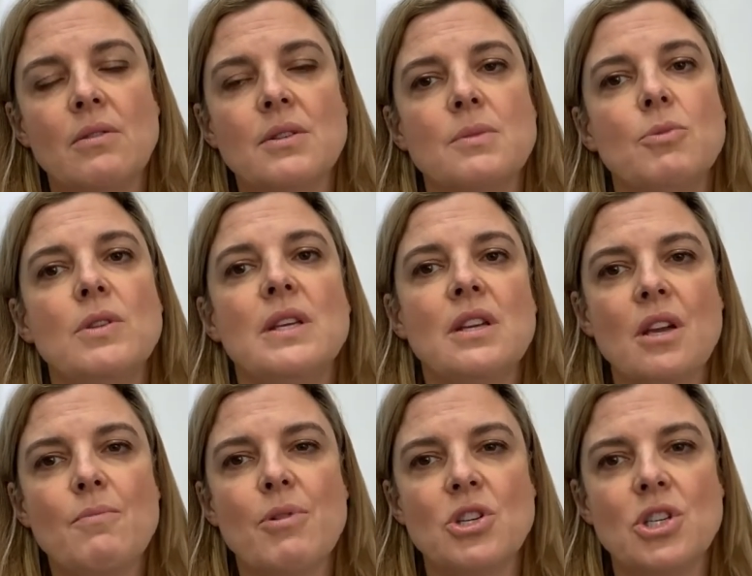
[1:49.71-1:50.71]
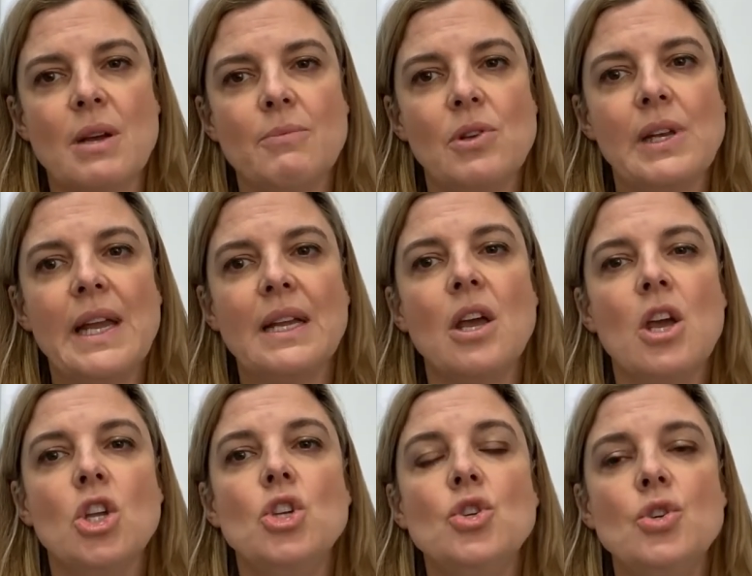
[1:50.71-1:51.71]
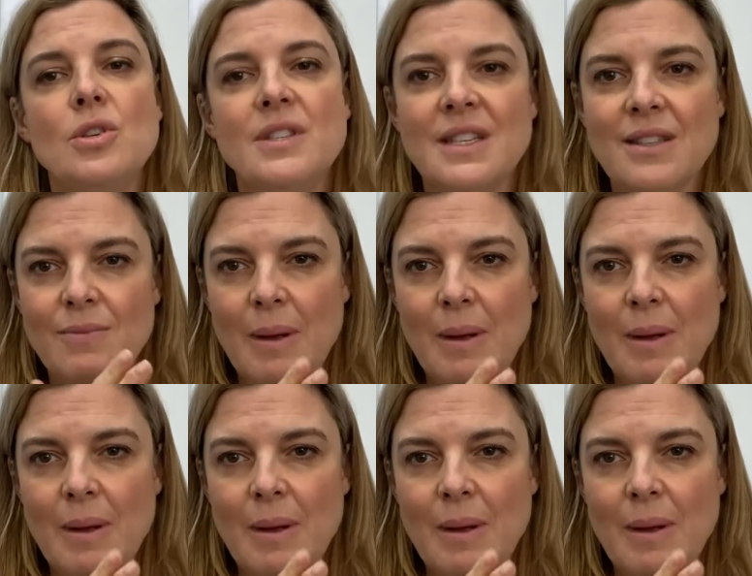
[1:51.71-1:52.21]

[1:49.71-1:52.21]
smoothing the compression up your leg, using